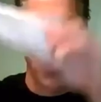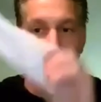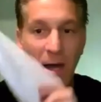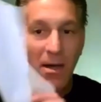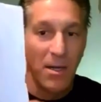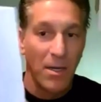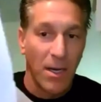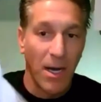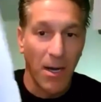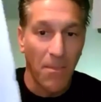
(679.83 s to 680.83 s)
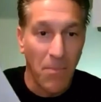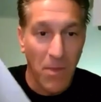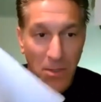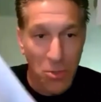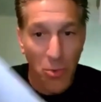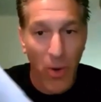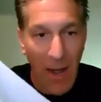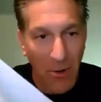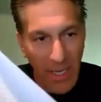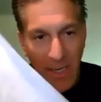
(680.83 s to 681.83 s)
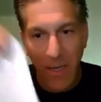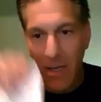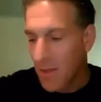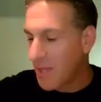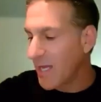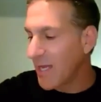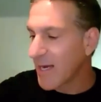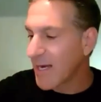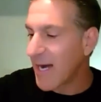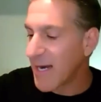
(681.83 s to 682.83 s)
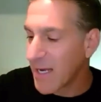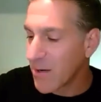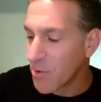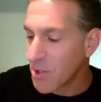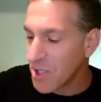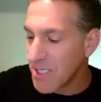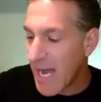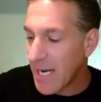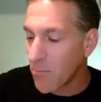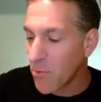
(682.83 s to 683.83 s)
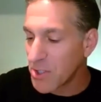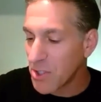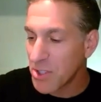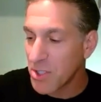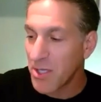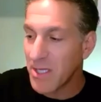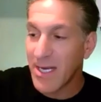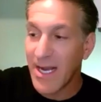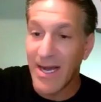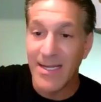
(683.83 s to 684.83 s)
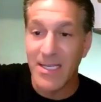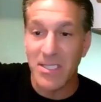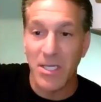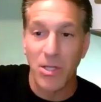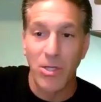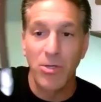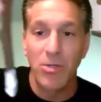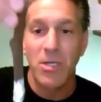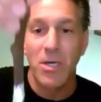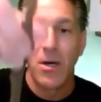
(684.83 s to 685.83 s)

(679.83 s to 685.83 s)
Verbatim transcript: not um, drowning the cutting. We're just adding moisture so that the cutting doesn't lose